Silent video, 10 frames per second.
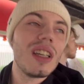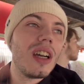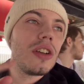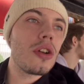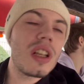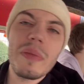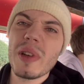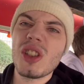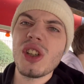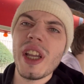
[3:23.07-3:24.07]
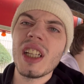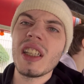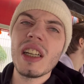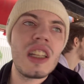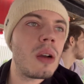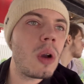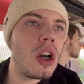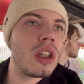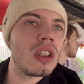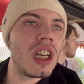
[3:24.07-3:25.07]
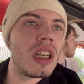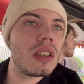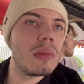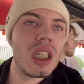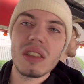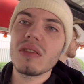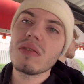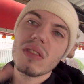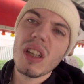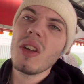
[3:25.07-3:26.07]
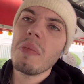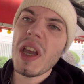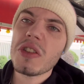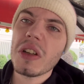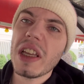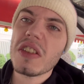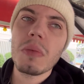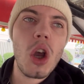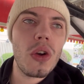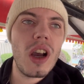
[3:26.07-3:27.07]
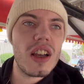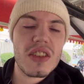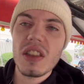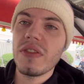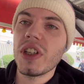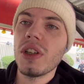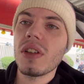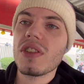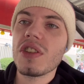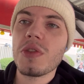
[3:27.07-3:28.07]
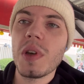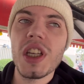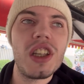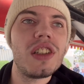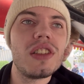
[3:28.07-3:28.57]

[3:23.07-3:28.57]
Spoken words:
no clip of the train, I didn't end up going on that. May as well get some go-karts in the video since we're here.